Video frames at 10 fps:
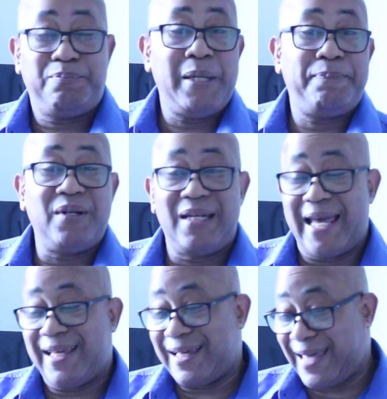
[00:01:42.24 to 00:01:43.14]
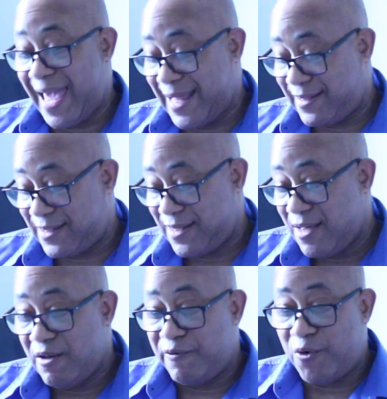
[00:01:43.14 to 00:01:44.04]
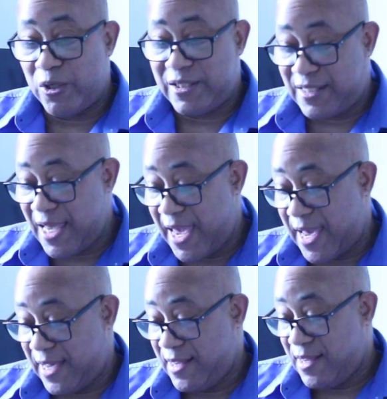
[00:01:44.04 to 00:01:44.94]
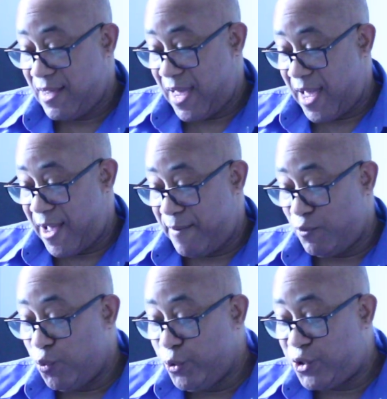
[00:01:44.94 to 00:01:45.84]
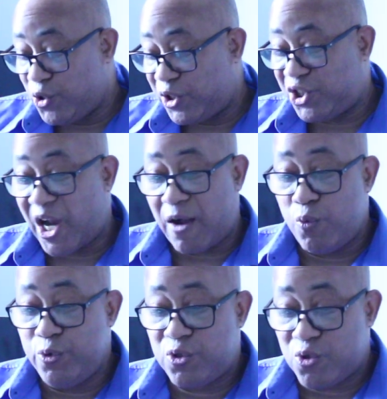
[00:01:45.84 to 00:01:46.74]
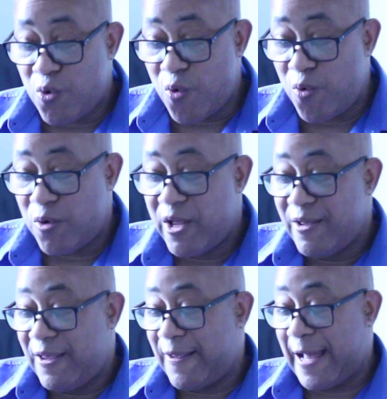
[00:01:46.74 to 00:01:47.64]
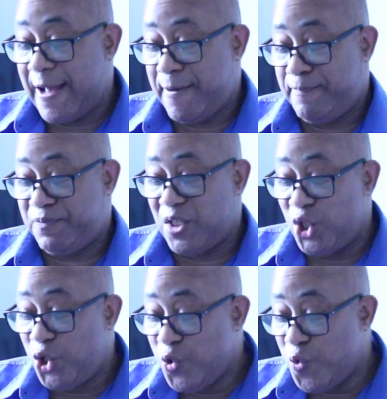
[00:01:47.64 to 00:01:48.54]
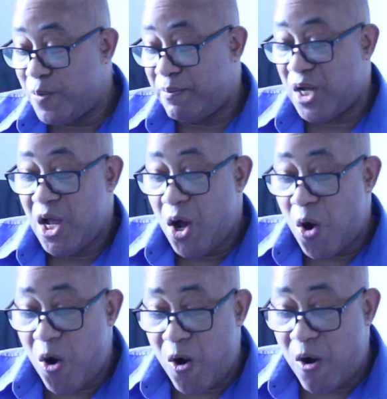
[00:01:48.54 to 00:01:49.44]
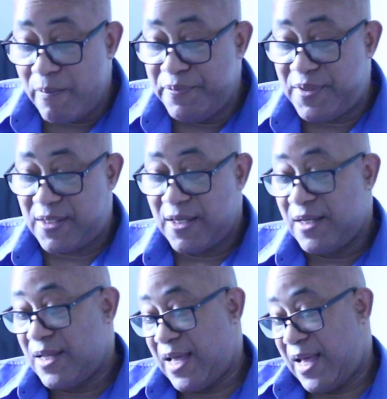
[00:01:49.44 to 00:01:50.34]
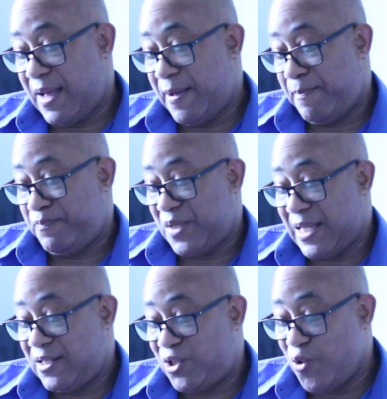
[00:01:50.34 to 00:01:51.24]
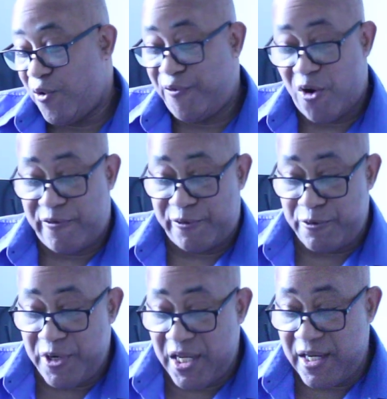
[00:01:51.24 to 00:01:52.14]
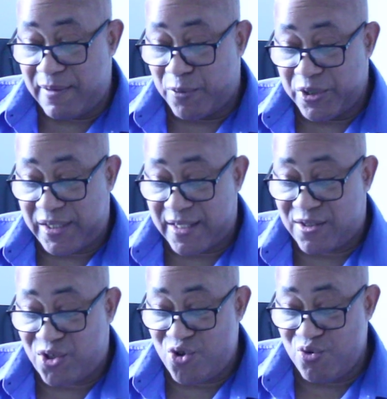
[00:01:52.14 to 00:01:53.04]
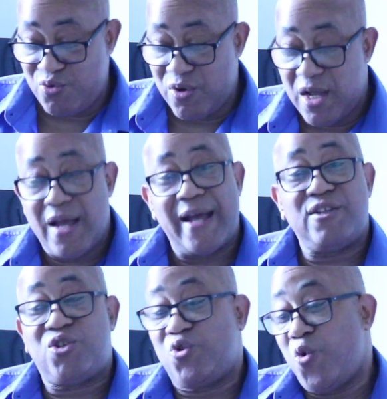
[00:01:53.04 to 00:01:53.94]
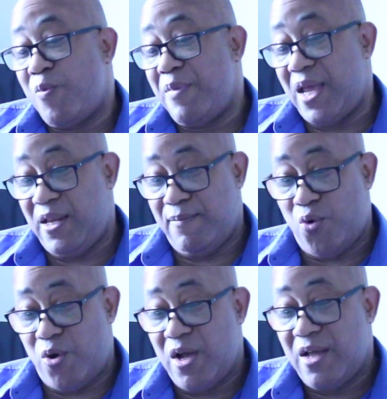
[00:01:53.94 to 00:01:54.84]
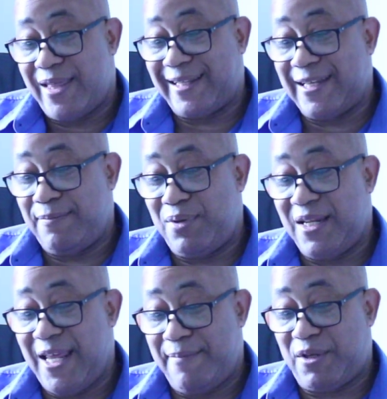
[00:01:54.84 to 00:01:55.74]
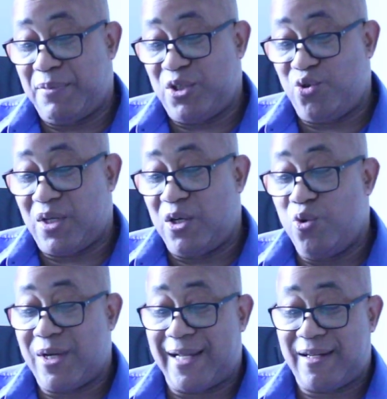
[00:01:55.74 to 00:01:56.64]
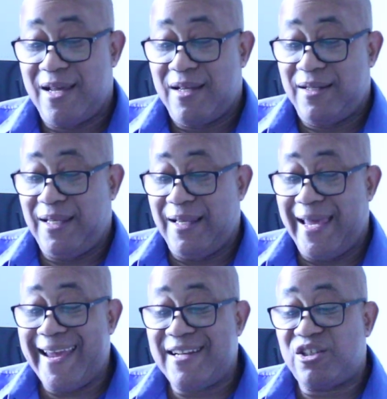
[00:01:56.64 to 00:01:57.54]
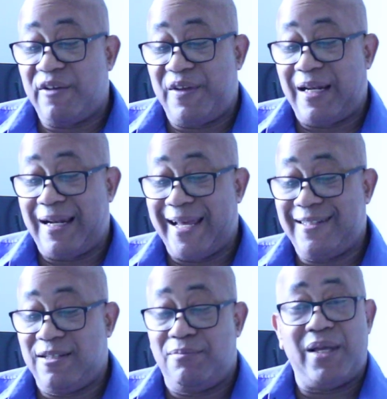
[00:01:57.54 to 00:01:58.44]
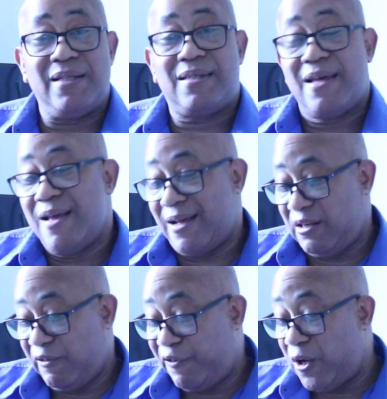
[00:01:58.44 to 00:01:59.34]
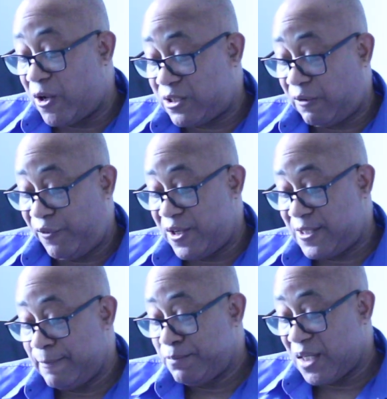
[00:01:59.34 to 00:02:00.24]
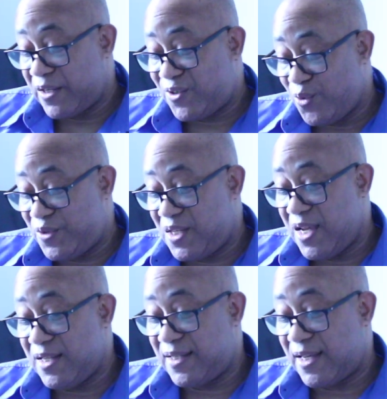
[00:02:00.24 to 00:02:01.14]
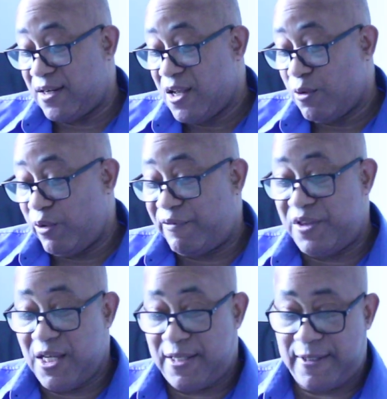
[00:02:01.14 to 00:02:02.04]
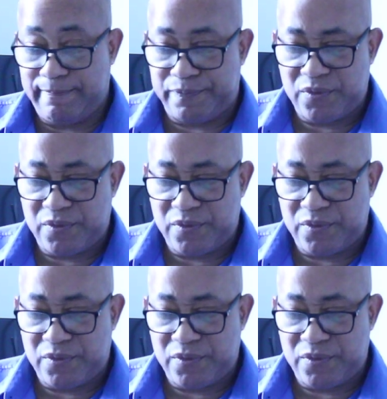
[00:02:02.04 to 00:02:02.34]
people like Kant, Voltaire, um, Jean-Jacques Rousseau, um, Hume, Hobbes, and so forth. Read Montesquieu, and so many more that can be named. But you can look at the age of enlightenment and the philosophers associated with this.